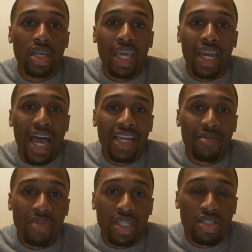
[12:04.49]
And I
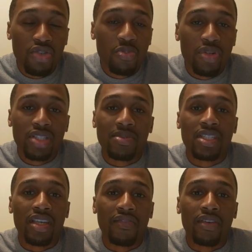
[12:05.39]
can be super
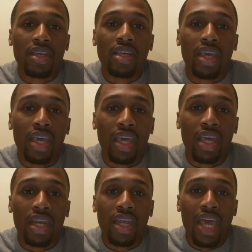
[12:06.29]
specific,
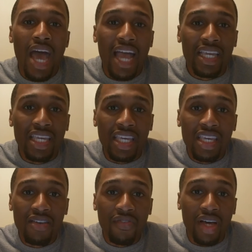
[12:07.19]
and I can
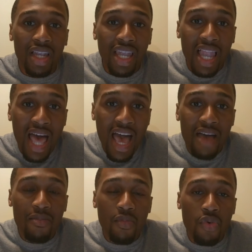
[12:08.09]
give a
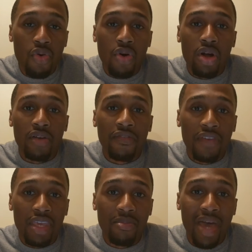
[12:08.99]
lot more
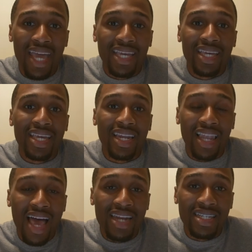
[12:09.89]
feedback and a
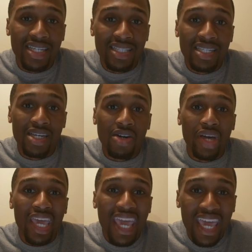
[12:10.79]
lot of detail,
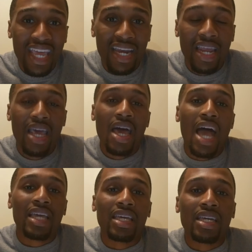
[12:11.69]
and
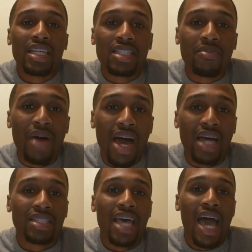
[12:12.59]
I can
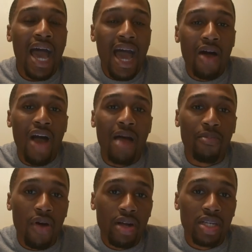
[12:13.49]
customize how I
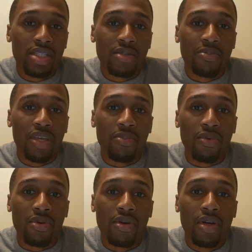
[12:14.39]
market to
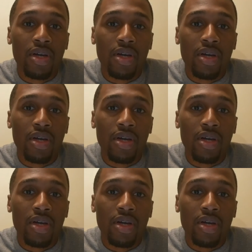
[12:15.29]
people